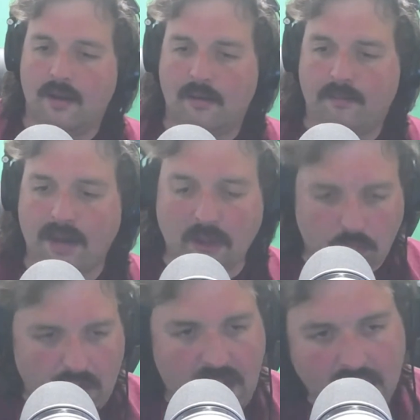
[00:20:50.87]
But either
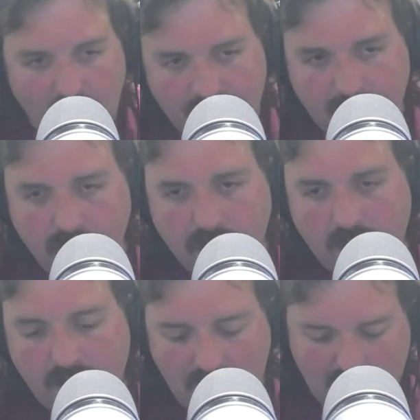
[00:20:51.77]
way, I love it.
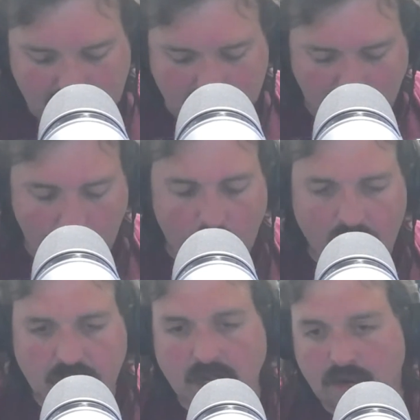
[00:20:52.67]
I don't
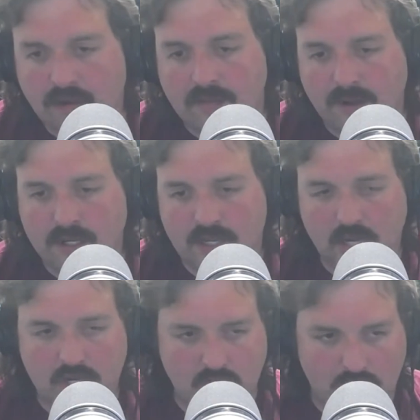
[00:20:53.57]
watch it nearly as much as I
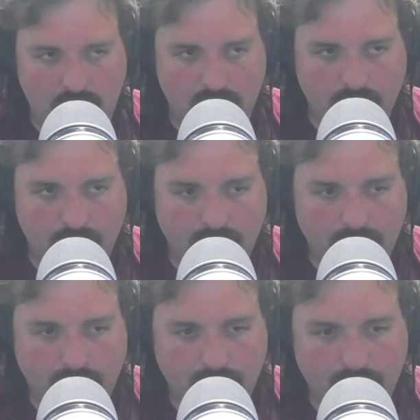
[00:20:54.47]
should,
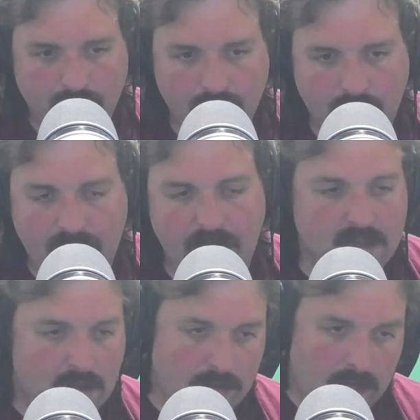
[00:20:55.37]
and that's
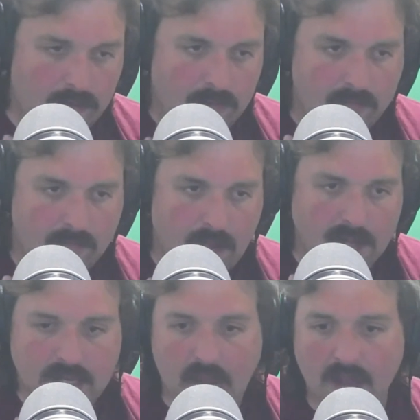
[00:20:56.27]
on me.
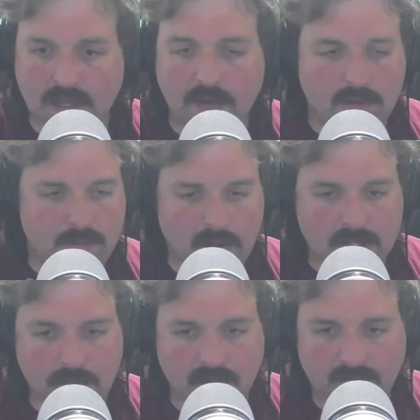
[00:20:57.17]
I'll take
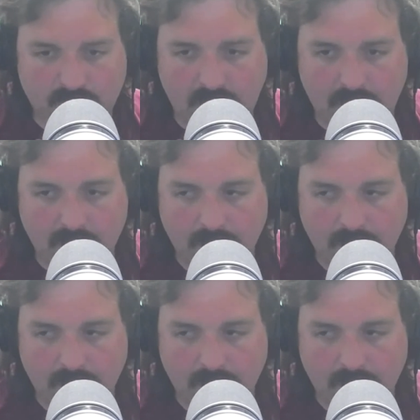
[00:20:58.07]
responsibility for that.